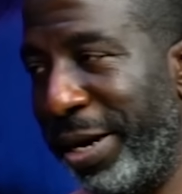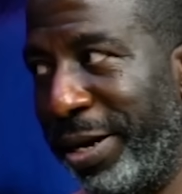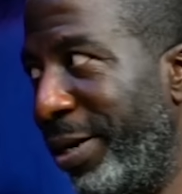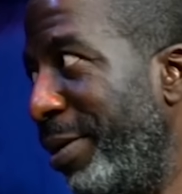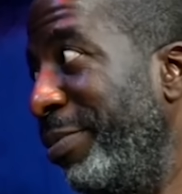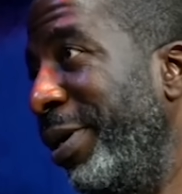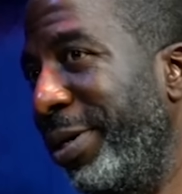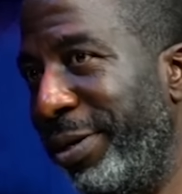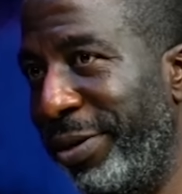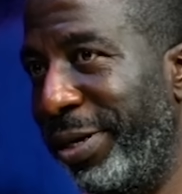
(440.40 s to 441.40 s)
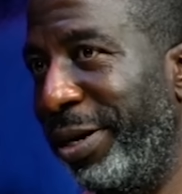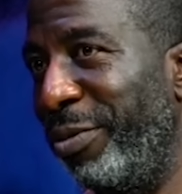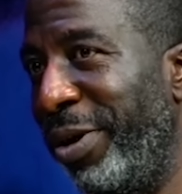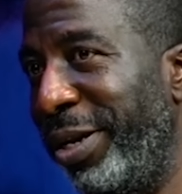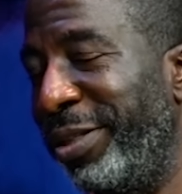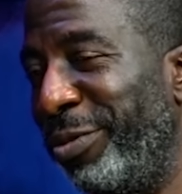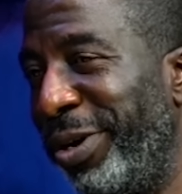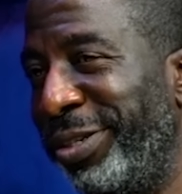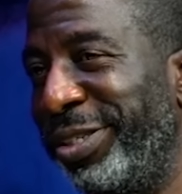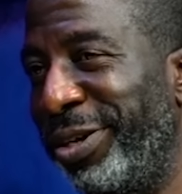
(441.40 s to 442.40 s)
I'm like, okay, what in the world
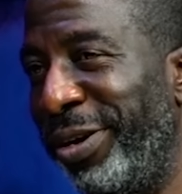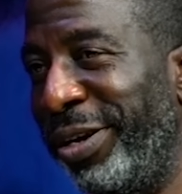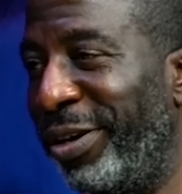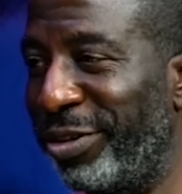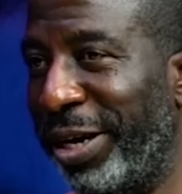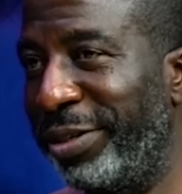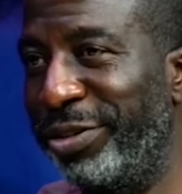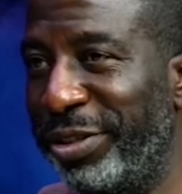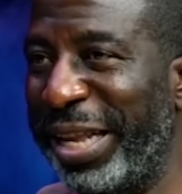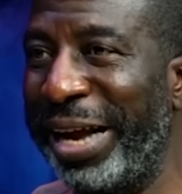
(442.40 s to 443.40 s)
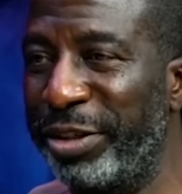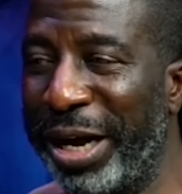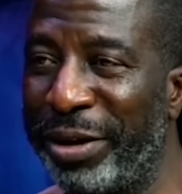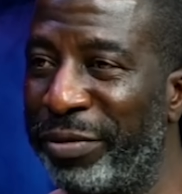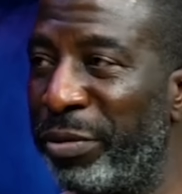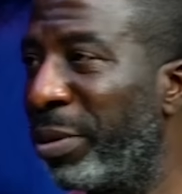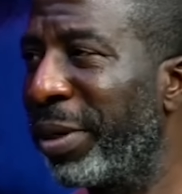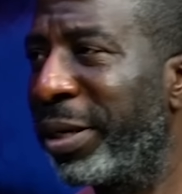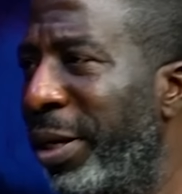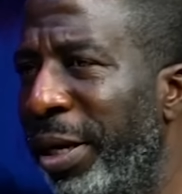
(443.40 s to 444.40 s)
is going on? So I just dashed out of the room, like,
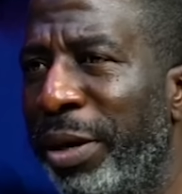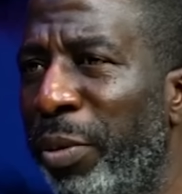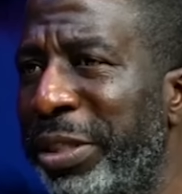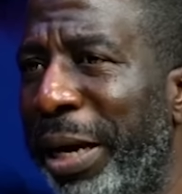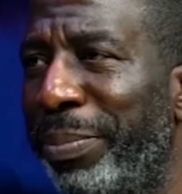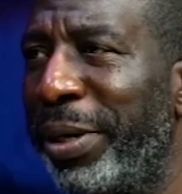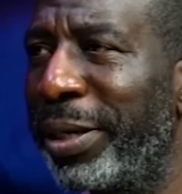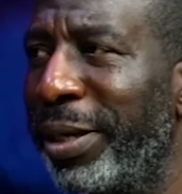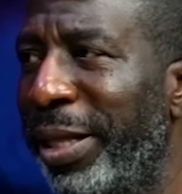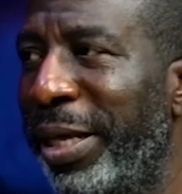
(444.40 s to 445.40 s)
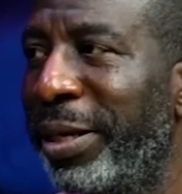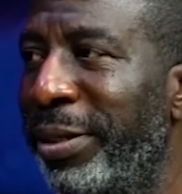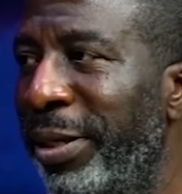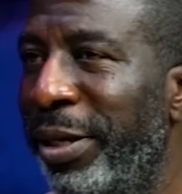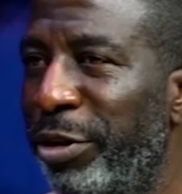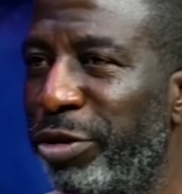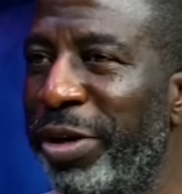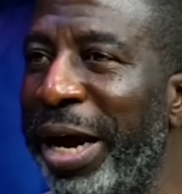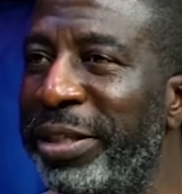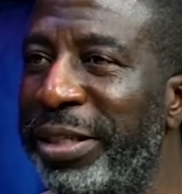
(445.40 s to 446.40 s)
what's happening? And then 2
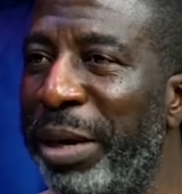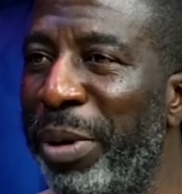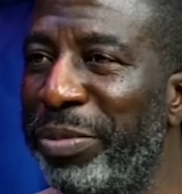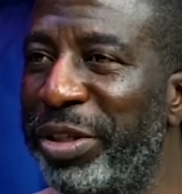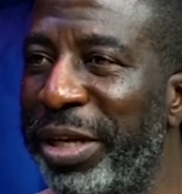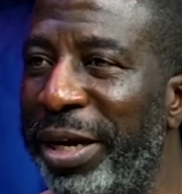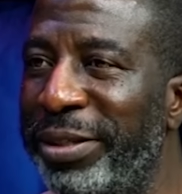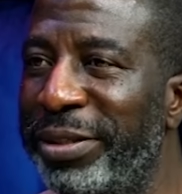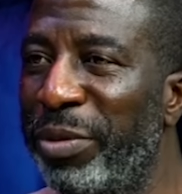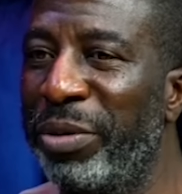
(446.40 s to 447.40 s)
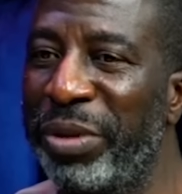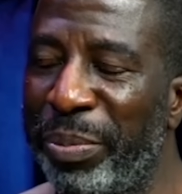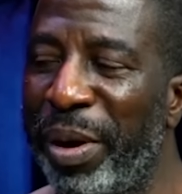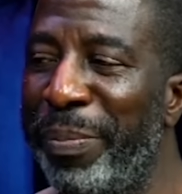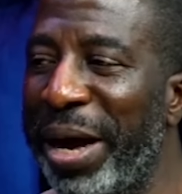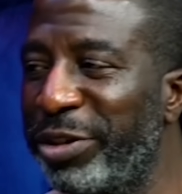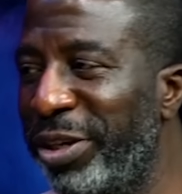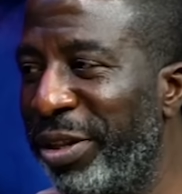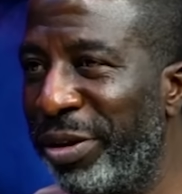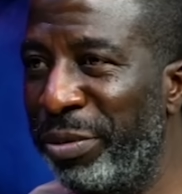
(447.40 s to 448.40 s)
guys came up the stairs, one with a pump action, the
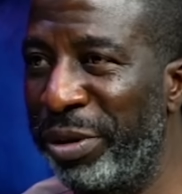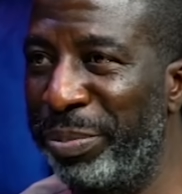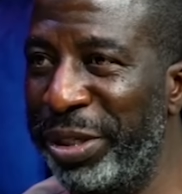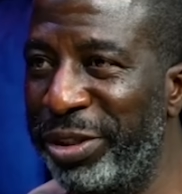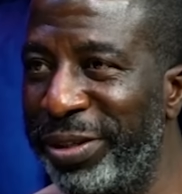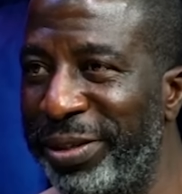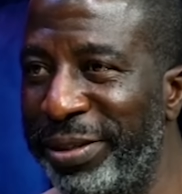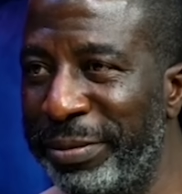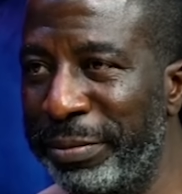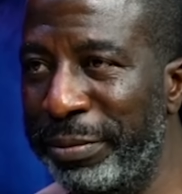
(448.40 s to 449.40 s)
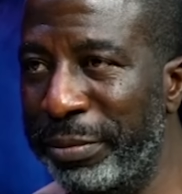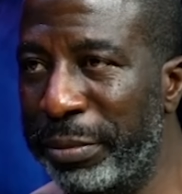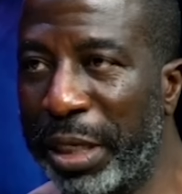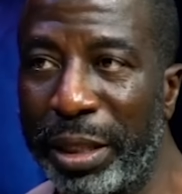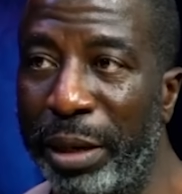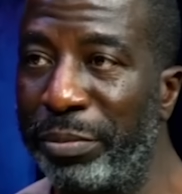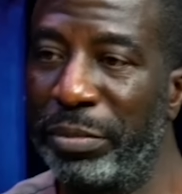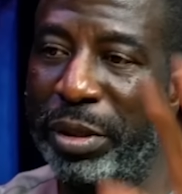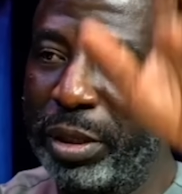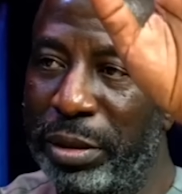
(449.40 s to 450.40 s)
other with a pistol. And then
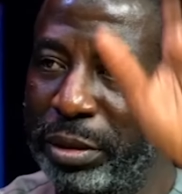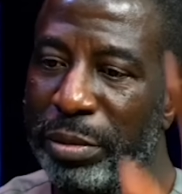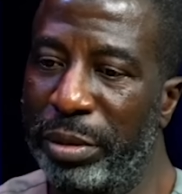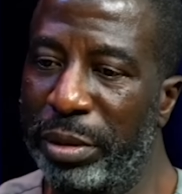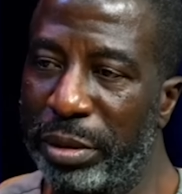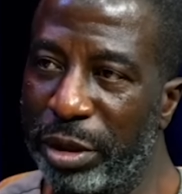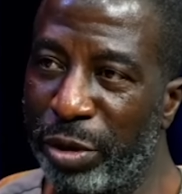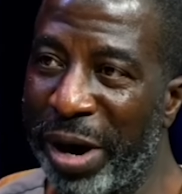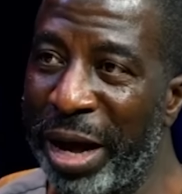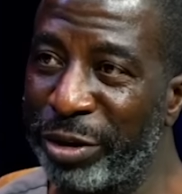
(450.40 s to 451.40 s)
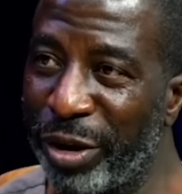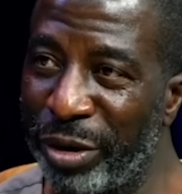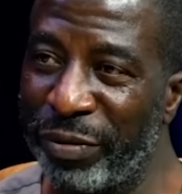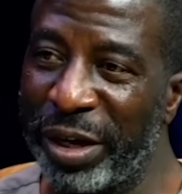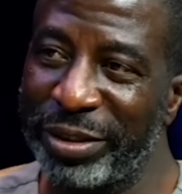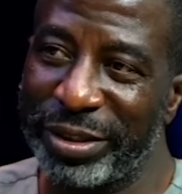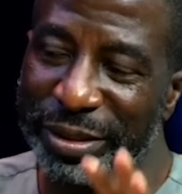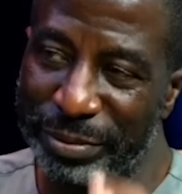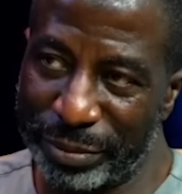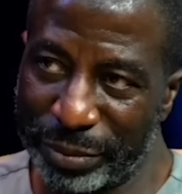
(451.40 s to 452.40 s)
corralled all of us
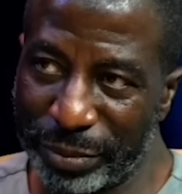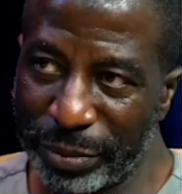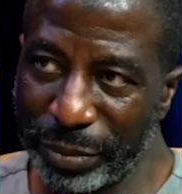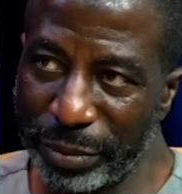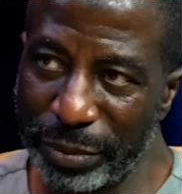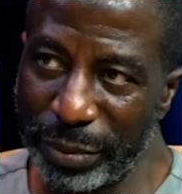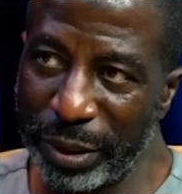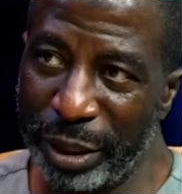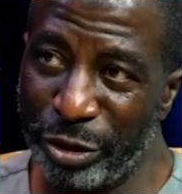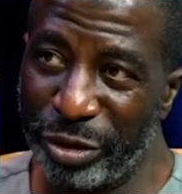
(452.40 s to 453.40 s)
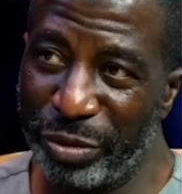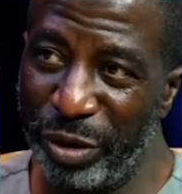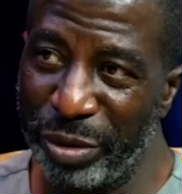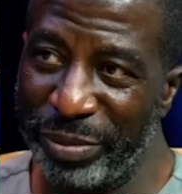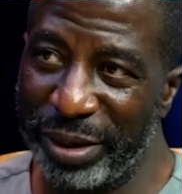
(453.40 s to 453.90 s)
into the room.